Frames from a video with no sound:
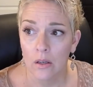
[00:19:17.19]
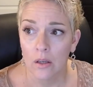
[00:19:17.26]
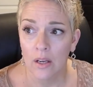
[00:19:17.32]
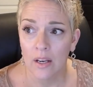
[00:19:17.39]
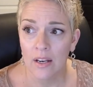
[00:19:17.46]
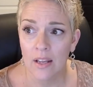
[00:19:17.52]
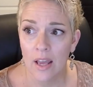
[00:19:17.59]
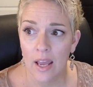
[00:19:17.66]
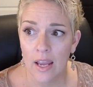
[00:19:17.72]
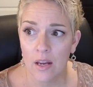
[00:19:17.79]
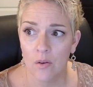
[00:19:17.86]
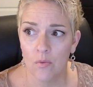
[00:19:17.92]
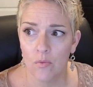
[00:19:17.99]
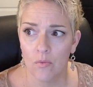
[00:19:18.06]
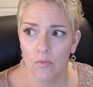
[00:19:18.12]
And
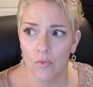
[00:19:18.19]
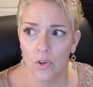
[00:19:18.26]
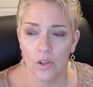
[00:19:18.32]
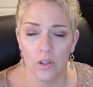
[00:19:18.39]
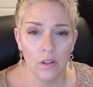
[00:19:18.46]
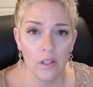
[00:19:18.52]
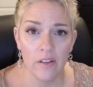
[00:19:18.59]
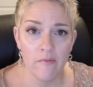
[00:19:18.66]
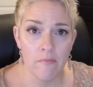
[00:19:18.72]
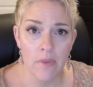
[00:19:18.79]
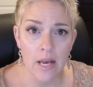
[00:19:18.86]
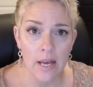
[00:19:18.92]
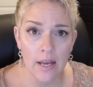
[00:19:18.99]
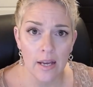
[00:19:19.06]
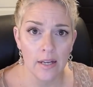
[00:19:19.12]
Kate couldn't leave him
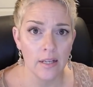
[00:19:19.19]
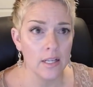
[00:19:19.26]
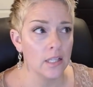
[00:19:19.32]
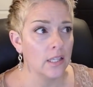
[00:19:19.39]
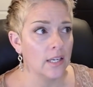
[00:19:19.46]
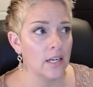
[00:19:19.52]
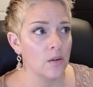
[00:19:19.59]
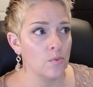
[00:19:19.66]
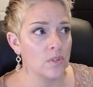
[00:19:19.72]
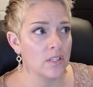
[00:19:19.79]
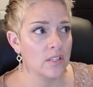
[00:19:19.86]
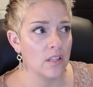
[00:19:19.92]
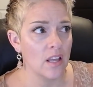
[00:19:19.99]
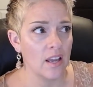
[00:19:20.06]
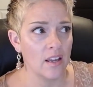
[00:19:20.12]
behind. Claire
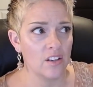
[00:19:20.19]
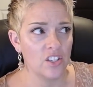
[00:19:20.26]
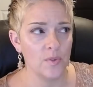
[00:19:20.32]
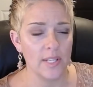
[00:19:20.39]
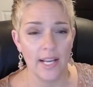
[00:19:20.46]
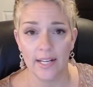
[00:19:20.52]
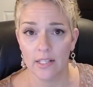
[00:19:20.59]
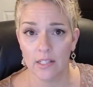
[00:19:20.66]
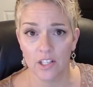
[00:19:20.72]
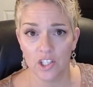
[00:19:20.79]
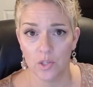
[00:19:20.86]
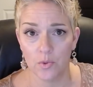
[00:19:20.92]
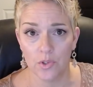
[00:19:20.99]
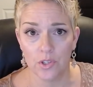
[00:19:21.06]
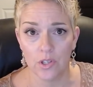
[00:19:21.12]
was like she was acting like
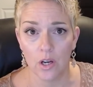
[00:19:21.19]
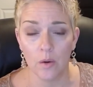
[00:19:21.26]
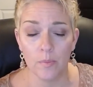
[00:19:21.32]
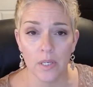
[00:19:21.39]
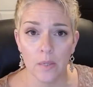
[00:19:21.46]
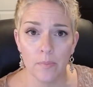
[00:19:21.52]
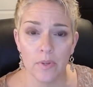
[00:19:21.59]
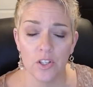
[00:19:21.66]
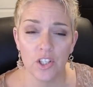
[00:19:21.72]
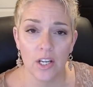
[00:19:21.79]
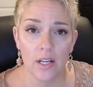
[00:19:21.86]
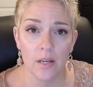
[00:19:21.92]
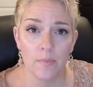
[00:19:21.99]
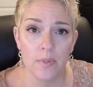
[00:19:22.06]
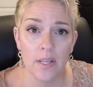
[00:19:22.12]
she was doped up at
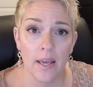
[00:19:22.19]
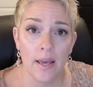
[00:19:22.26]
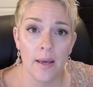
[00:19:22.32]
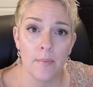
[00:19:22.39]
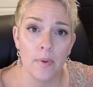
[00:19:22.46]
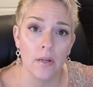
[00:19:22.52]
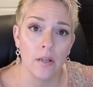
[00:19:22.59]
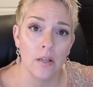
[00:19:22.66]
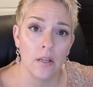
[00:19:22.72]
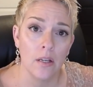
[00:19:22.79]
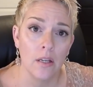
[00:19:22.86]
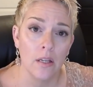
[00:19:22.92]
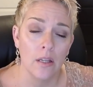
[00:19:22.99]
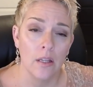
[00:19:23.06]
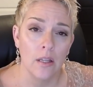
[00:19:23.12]
Jacob's cabin.
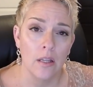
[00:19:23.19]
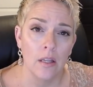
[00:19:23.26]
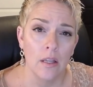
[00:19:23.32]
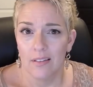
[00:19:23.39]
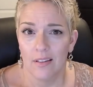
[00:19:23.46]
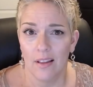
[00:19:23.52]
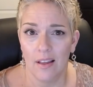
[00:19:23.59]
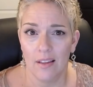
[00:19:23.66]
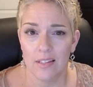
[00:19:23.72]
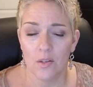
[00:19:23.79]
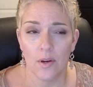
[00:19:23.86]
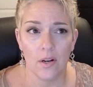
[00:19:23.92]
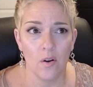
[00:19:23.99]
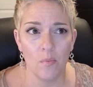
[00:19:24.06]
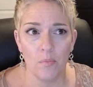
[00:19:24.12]
So
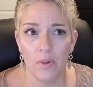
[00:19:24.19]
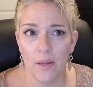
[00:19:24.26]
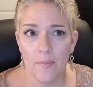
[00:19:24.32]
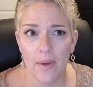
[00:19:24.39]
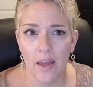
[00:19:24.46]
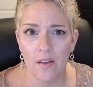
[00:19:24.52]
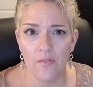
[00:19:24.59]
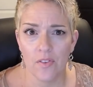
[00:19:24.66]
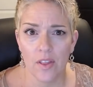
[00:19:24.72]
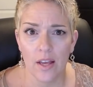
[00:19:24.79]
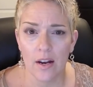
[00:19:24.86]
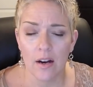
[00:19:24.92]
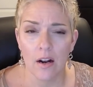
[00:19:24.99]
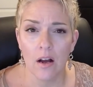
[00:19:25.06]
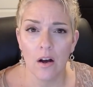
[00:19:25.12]
I don't blame Kate for that
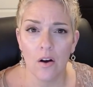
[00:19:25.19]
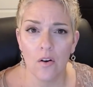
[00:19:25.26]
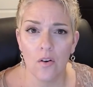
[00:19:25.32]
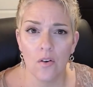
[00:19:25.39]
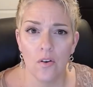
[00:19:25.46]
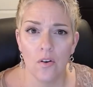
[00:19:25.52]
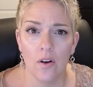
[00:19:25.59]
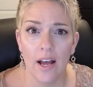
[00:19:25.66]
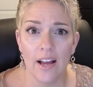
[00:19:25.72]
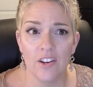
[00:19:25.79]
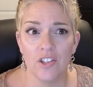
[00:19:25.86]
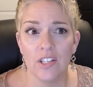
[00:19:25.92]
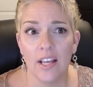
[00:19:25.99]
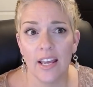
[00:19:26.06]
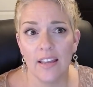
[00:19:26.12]
at all. I
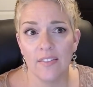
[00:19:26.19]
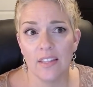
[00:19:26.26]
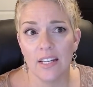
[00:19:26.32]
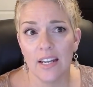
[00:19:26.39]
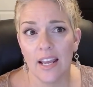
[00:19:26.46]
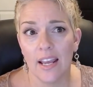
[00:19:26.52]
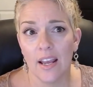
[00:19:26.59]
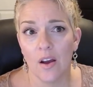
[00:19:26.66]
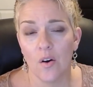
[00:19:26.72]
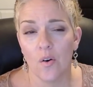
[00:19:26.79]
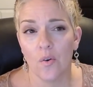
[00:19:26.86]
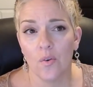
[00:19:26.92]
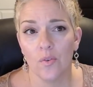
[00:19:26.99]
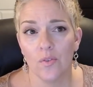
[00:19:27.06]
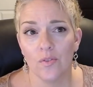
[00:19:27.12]
just hate that
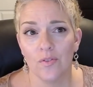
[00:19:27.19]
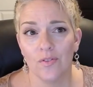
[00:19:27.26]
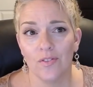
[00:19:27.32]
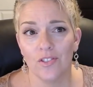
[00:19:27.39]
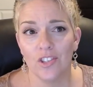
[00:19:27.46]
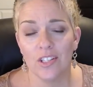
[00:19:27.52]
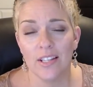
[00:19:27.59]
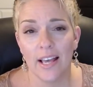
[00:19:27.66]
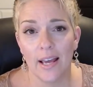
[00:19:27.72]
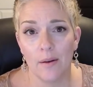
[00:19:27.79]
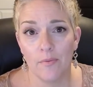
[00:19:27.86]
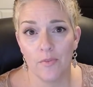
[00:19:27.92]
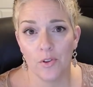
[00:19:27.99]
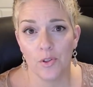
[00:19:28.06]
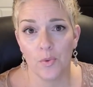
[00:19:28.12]
now she's had him
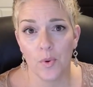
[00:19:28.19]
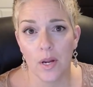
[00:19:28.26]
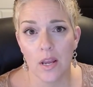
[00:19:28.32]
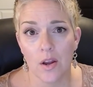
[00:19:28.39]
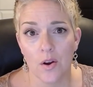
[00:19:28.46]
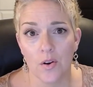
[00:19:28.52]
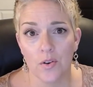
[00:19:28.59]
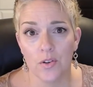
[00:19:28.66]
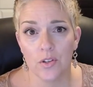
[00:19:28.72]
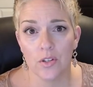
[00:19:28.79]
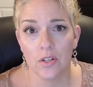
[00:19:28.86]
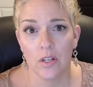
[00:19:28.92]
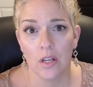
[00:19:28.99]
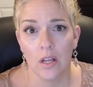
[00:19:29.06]
for three years